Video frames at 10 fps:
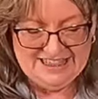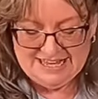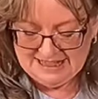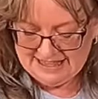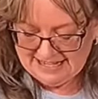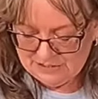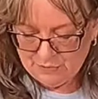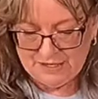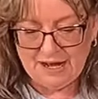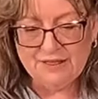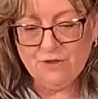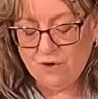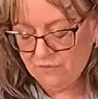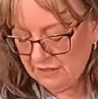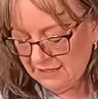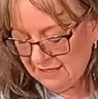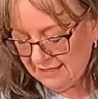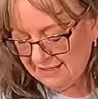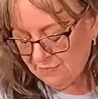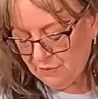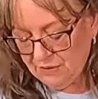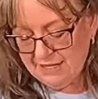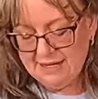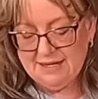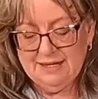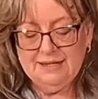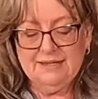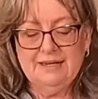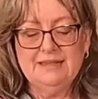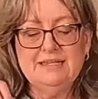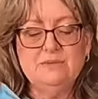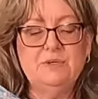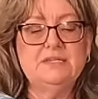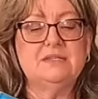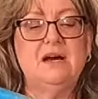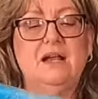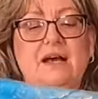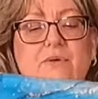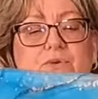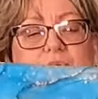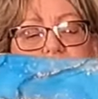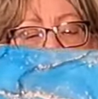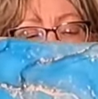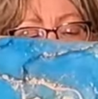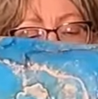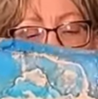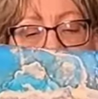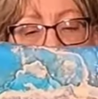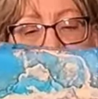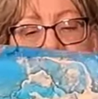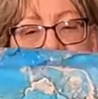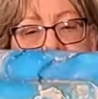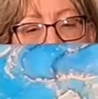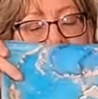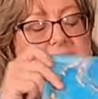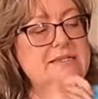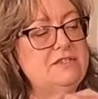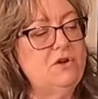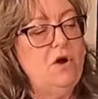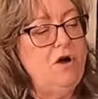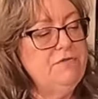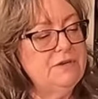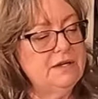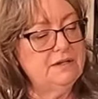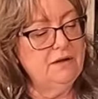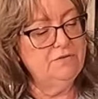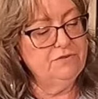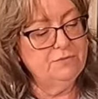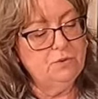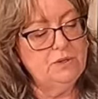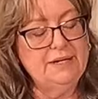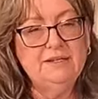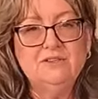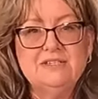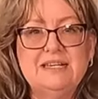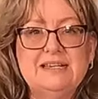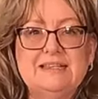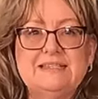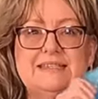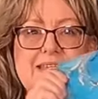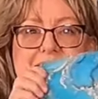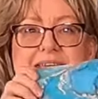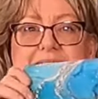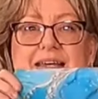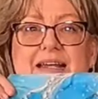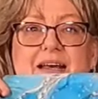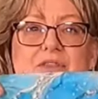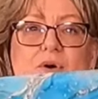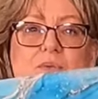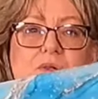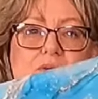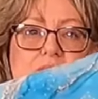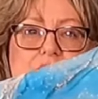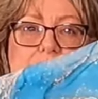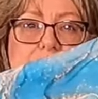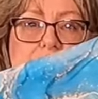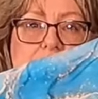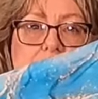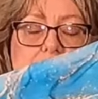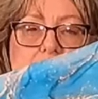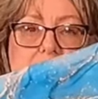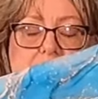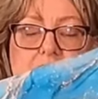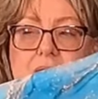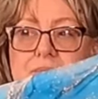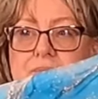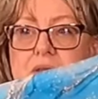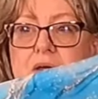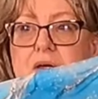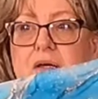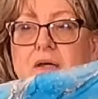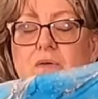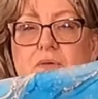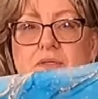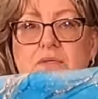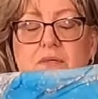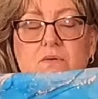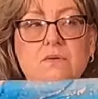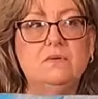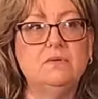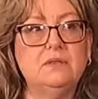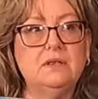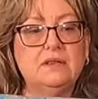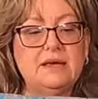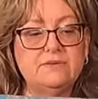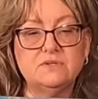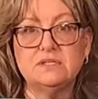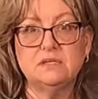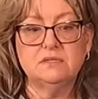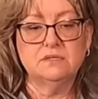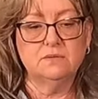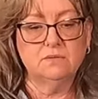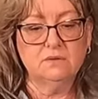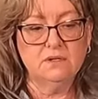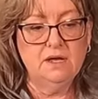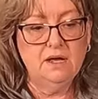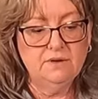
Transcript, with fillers: And then this one I thought really is pretty. It, this one is not outdoor rated, but it is soft and comfortable, and it looks like the sea. And I thought it would look really pretty on the um, on the on the leather seats that we're going to